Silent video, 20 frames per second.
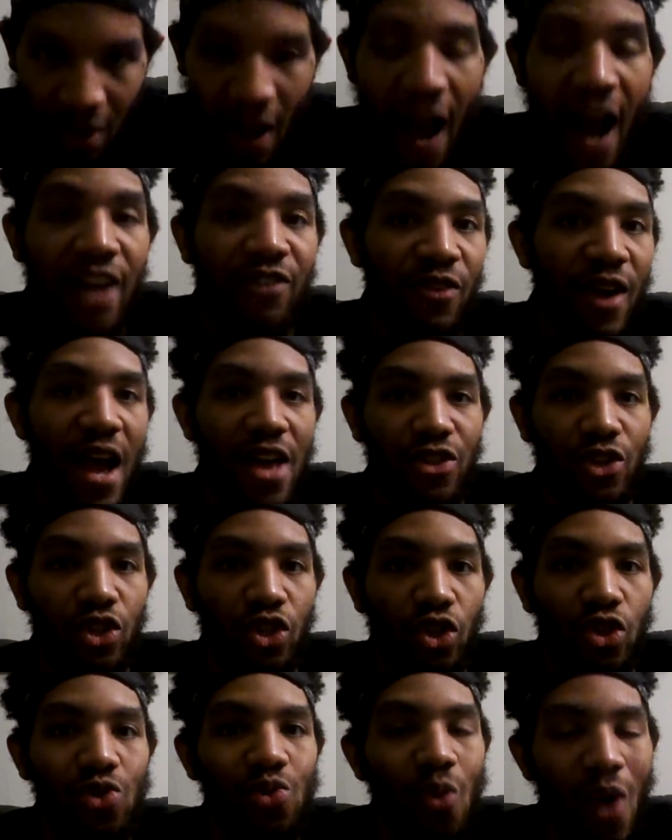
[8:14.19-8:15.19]
I'd rather
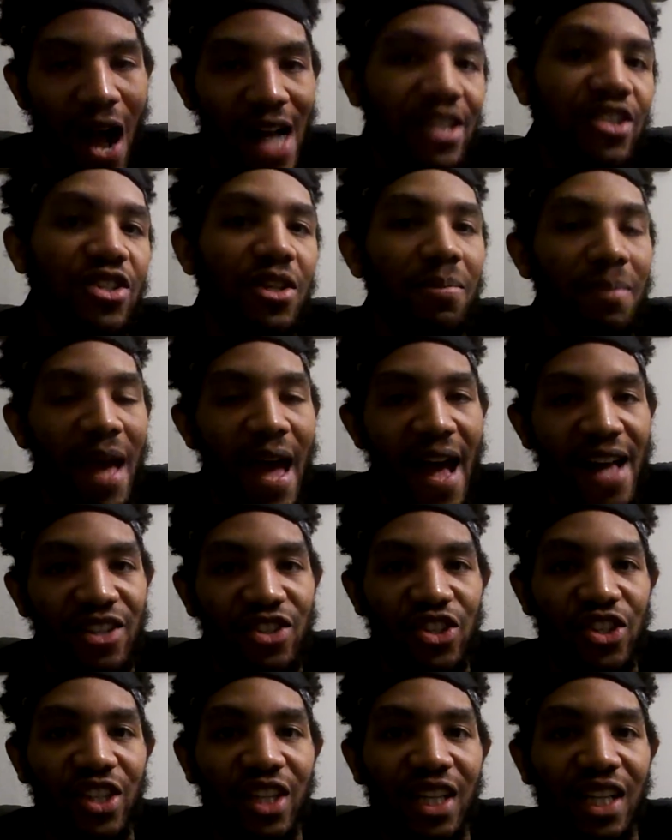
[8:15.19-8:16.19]
you watch the
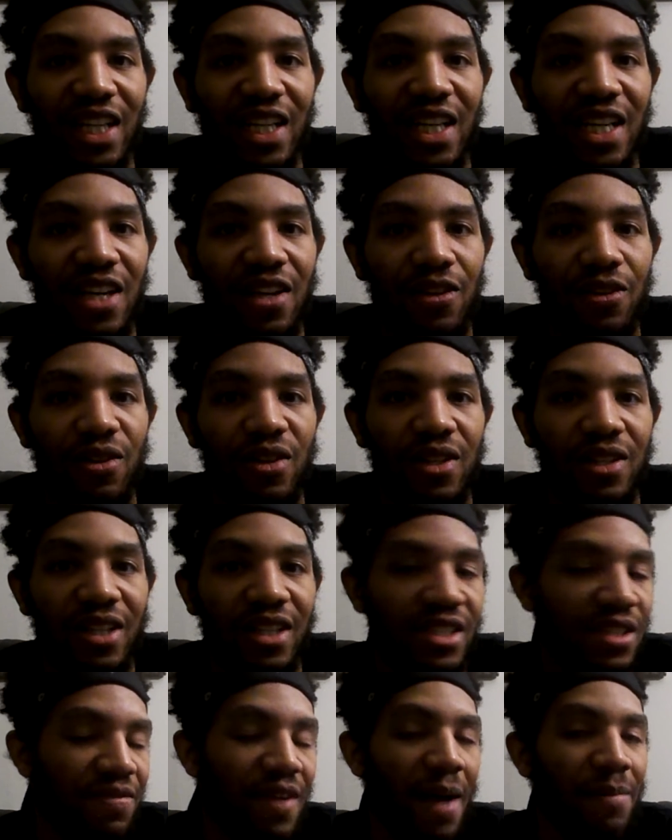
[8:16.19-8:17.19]
match
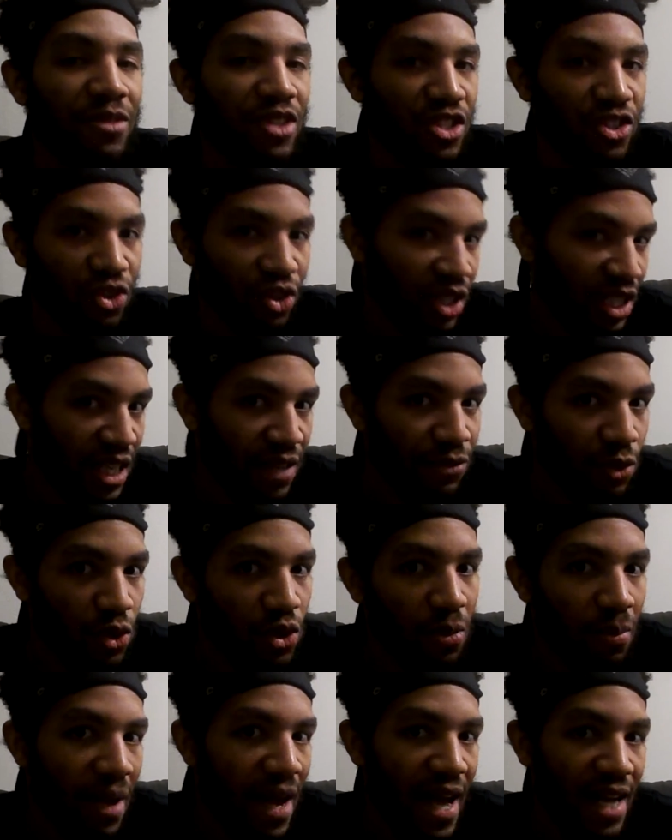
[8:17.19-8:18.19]
because if I'm just going to give you
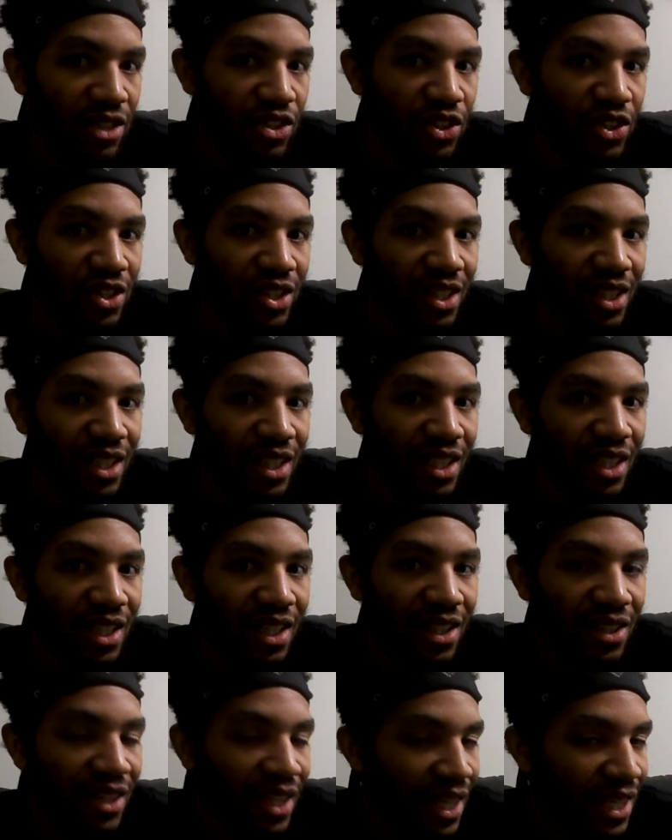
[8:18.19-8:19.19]
the match,
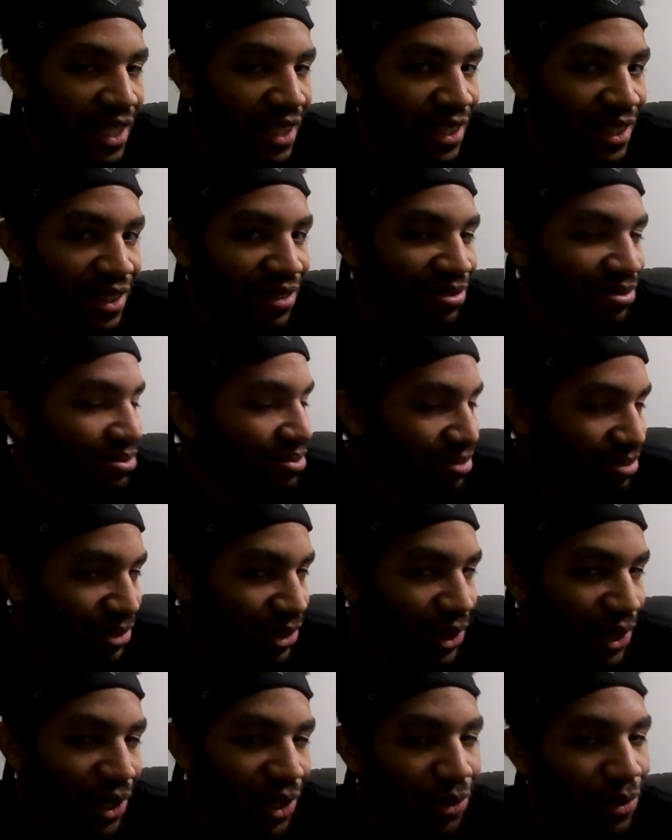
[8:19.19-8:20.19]
then you
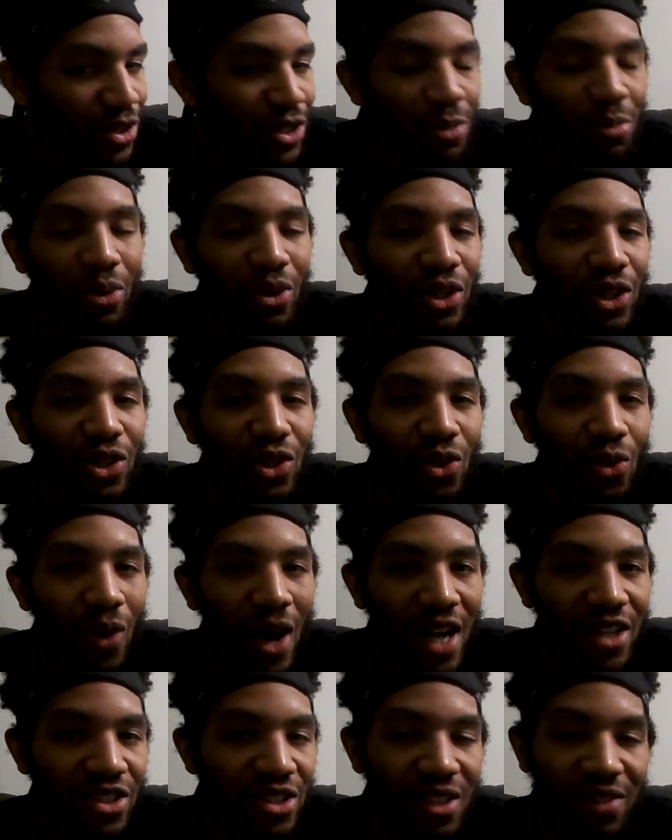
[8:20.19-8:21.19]
know what's the point of you
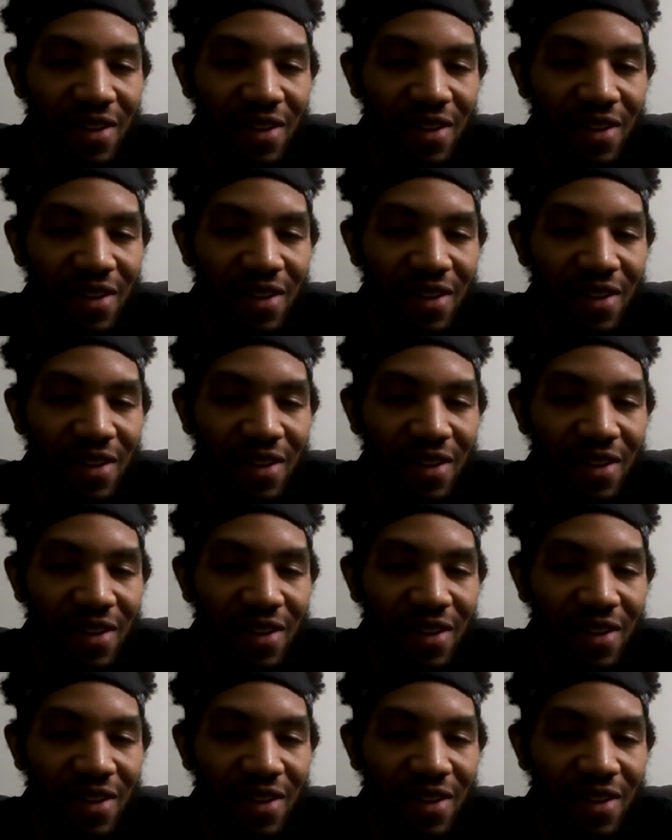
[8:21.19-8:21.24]
watching?